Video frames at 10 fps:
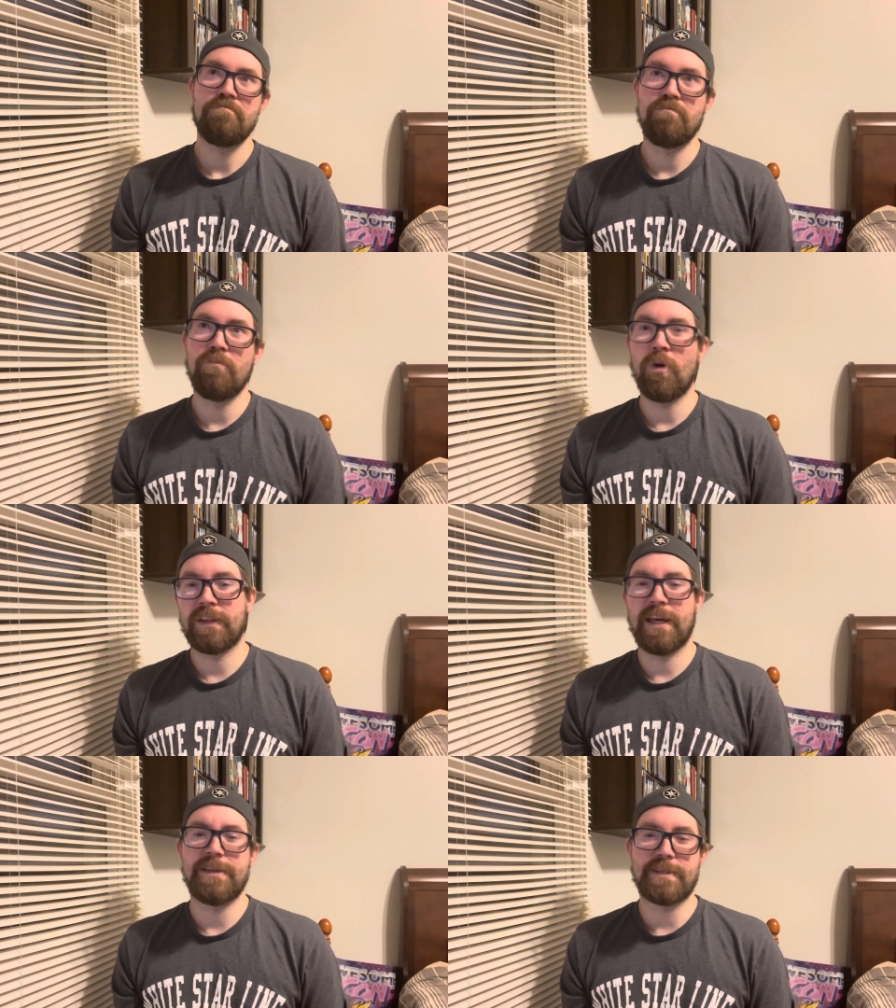more or
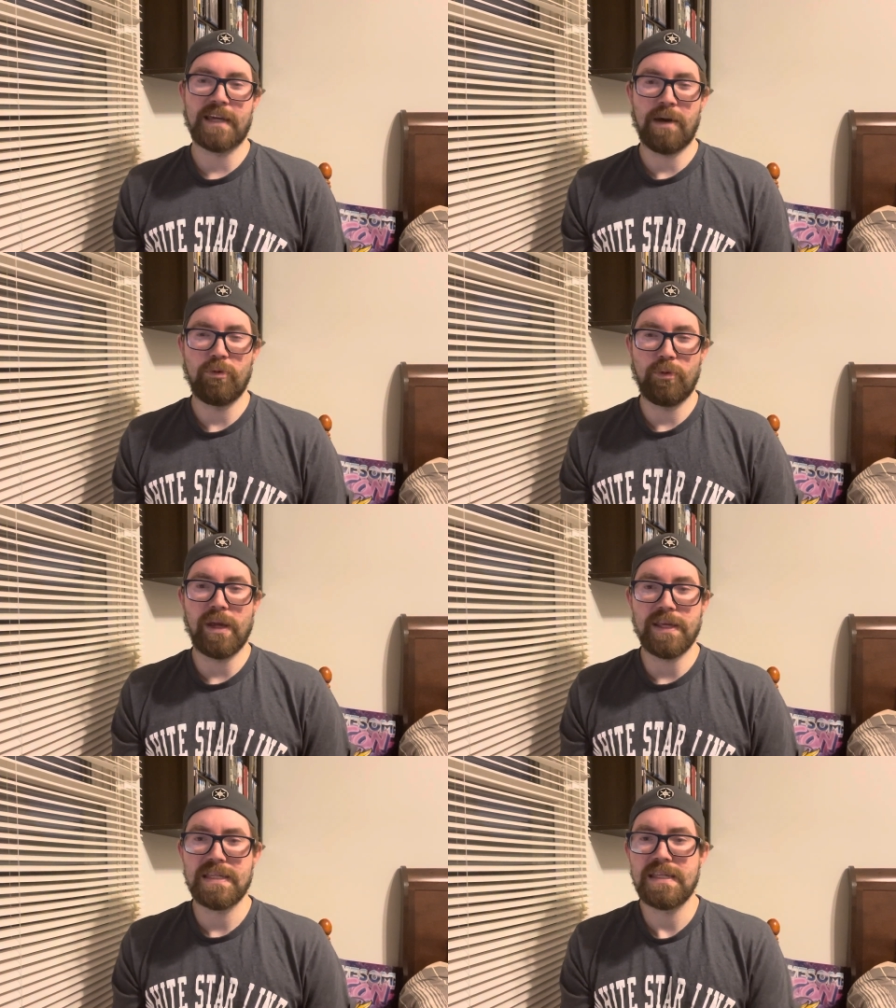less a couple
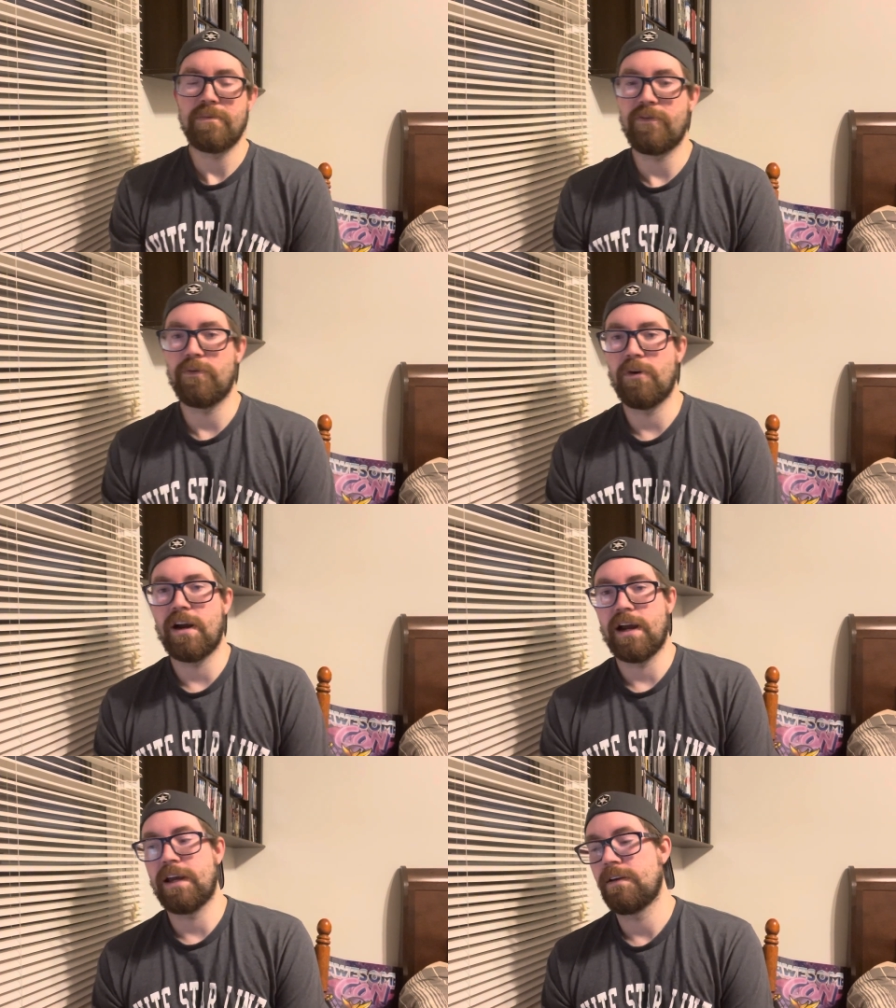weeks before
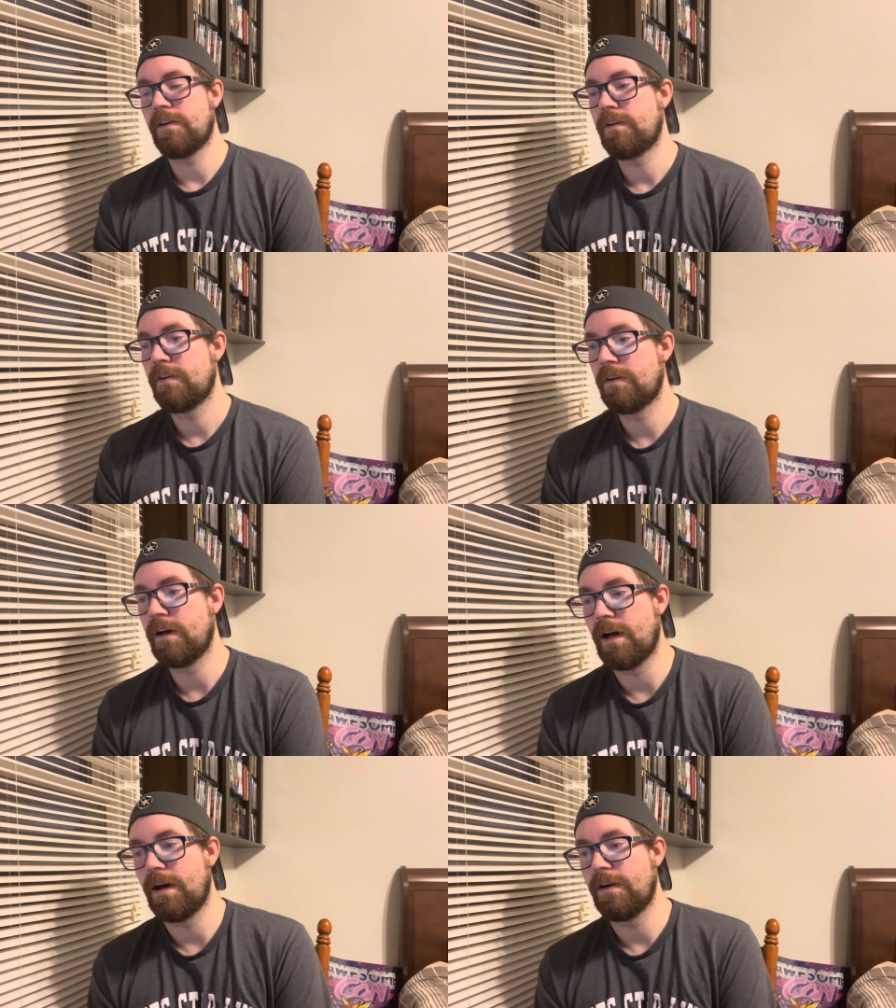I
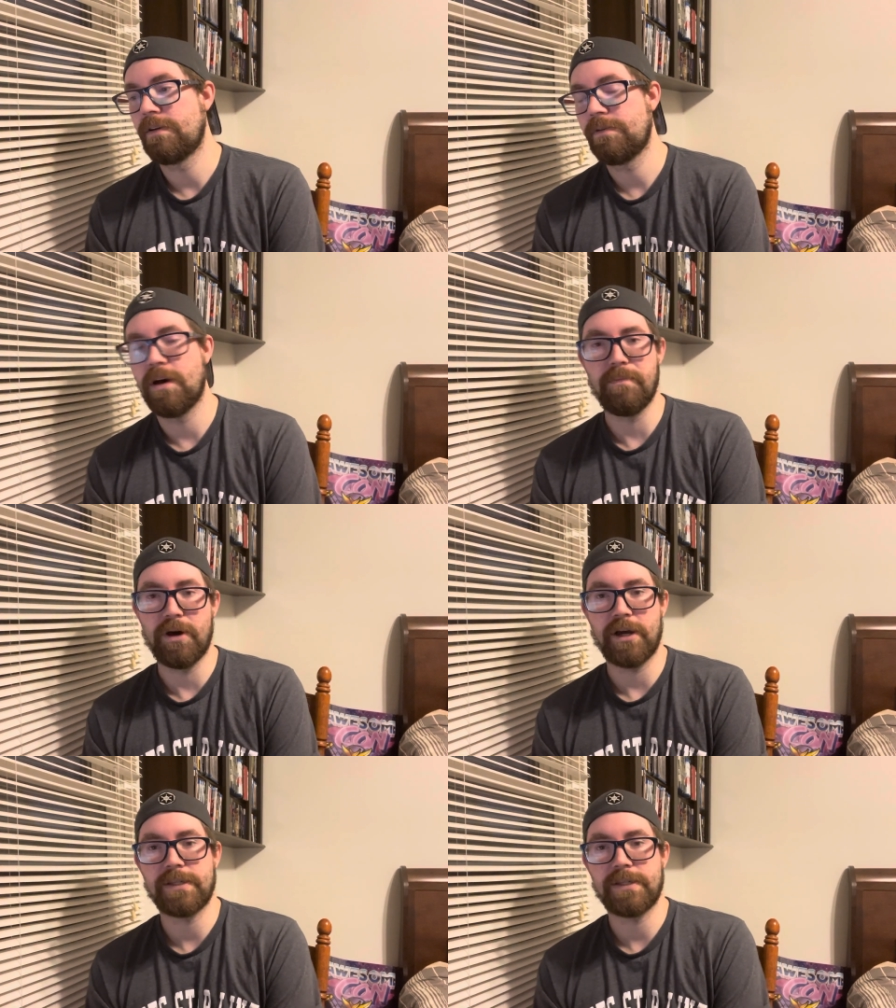unbox